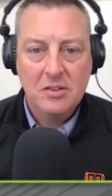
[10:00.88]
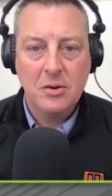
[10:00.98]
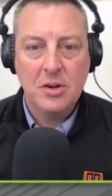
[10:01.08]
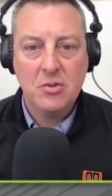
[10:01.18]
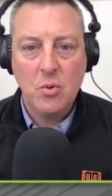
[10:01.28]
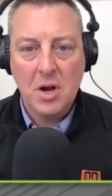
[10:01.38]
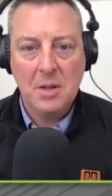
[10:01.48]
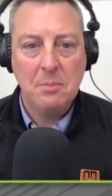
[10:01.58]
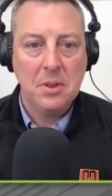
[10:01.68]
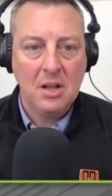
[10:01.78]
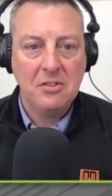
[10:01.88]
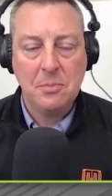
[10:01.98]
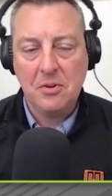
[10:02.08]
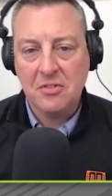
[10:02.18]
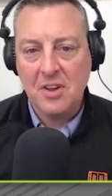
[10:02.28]
Yeah. So a twenty plus
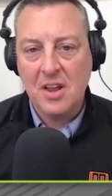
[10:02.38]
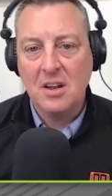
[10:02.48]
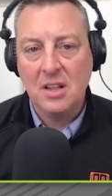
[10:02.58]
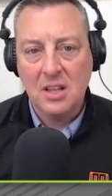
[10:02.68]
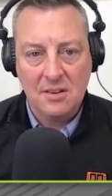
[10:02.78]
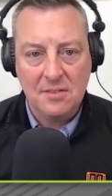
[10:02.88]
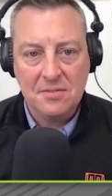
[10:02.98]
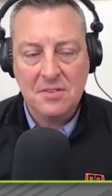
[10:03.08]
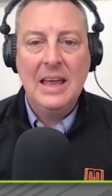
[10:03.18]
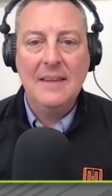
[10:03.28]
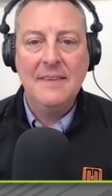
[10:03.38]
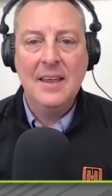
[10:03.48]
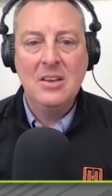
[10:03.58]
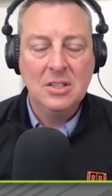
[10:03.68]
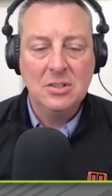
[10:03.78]
percent lift. And
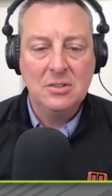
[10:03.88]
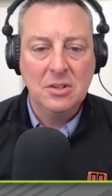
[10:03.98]
then you